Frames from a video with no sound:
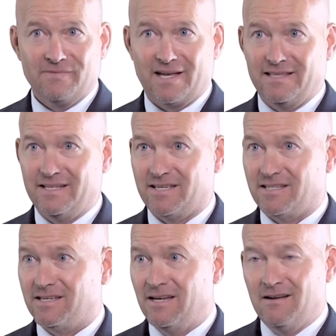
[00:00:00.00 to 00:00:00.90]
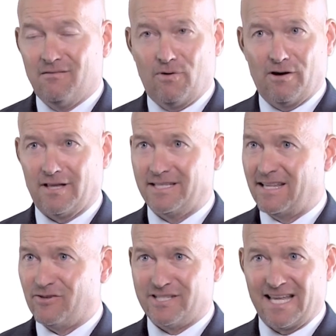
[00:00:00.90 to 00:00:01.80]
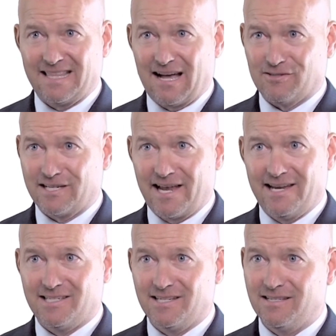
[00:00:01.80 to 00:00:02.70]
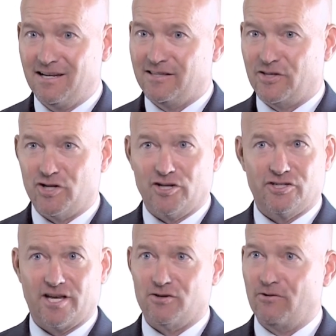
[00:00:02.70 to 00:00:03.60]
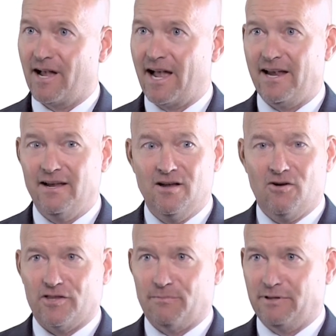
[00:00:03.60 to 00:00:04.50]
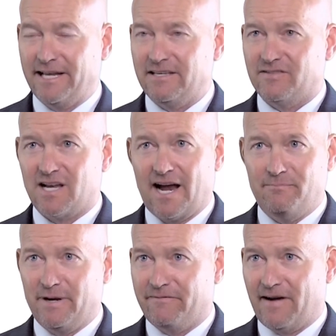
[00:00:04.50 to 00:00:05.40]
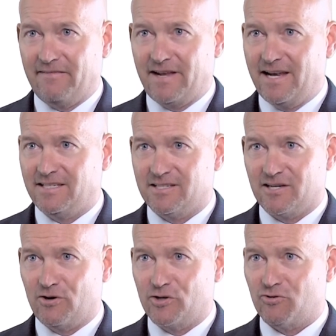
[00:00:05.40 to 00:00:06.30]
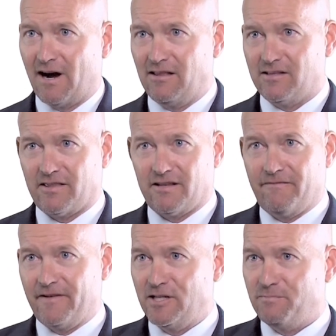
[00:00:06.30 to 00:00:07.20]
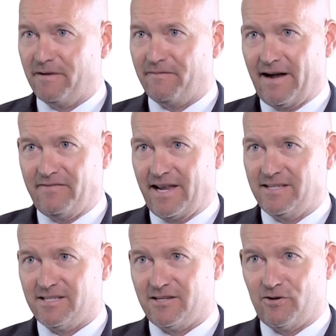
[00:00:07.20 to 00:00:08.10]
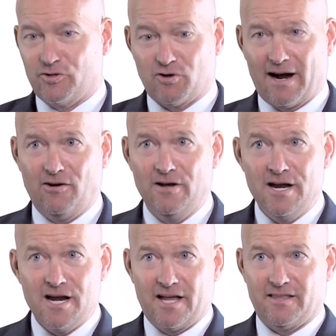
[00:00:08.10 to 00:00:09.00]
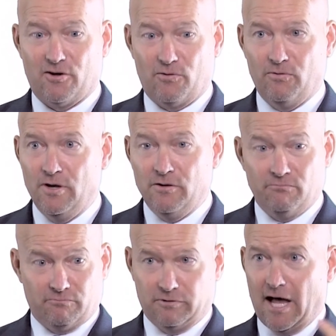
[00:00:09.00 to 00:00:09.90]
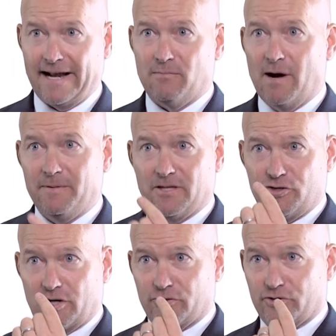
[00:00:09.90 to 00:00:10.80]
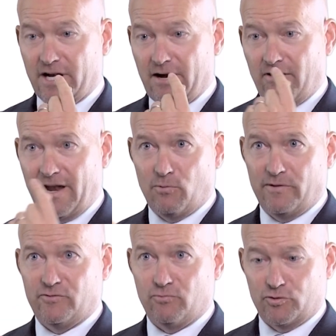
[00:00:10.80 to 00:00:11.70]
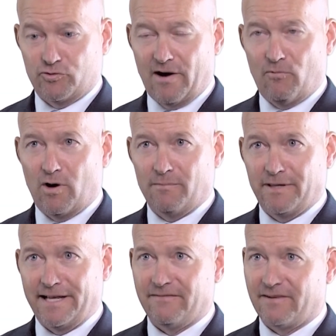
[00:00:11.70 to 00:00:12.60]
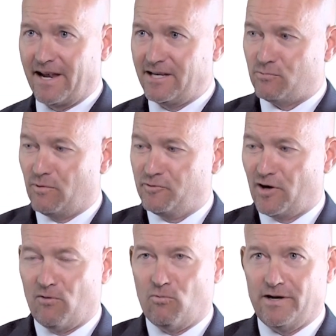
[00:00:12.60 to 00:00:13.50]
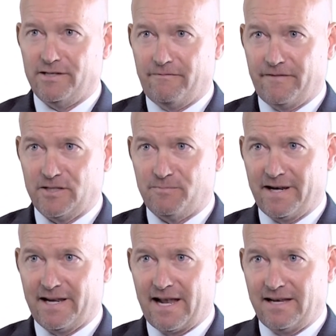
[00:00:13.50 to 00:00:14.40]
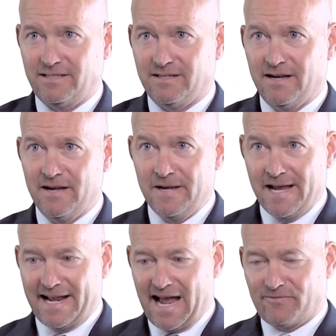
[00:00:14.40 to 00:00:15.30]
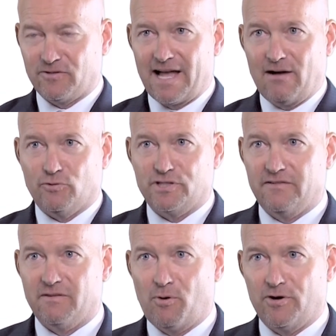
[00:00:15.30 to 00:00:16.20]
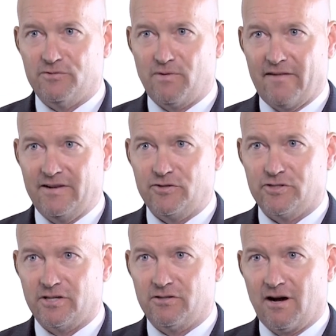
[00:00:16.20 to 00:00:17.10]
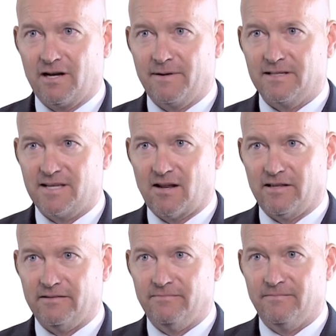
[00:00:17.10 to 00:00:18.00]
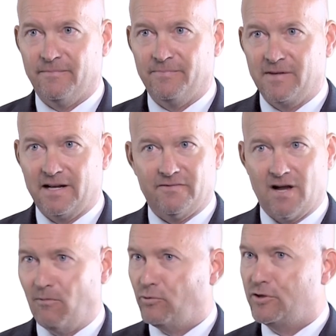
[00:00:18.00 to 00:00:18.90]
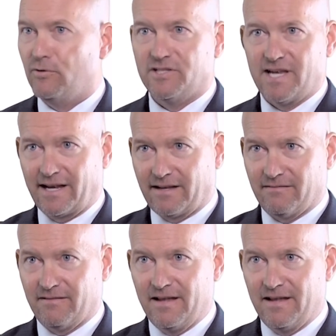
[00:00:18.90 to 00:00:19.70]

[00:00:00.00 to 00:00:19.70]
And this is where, let's say there's 10,000 cases, the judge says, okay, on the plaintiff side, pick five cases to go to trial, and on the defense, pick five cases to go to trial, and they'll line them up, and the judge will say, okay, we'll, we'll try one plaintiff case and we'll try one defense pick case. And after that, we'll see if the parties have an interest in talking about settling. And if not, we'll do a second.